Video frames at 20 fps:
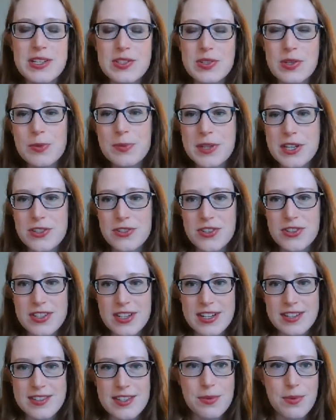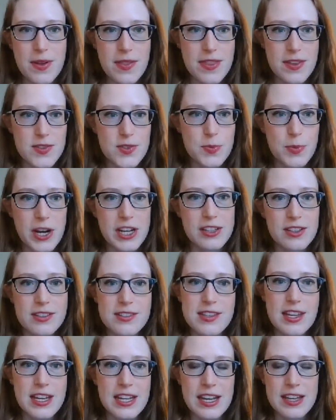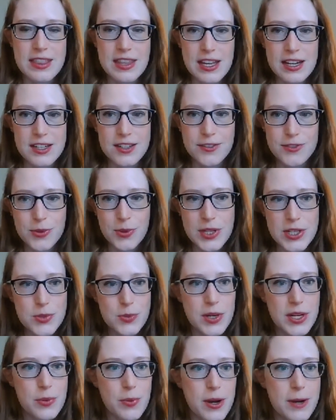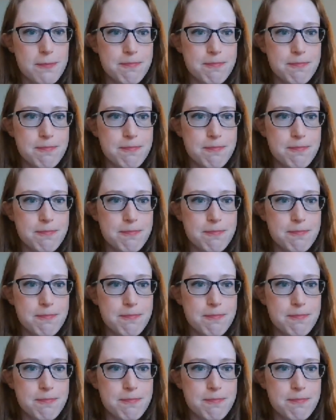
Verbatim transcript: So it'll be interesting to see what this spread looks like at the end of 2021.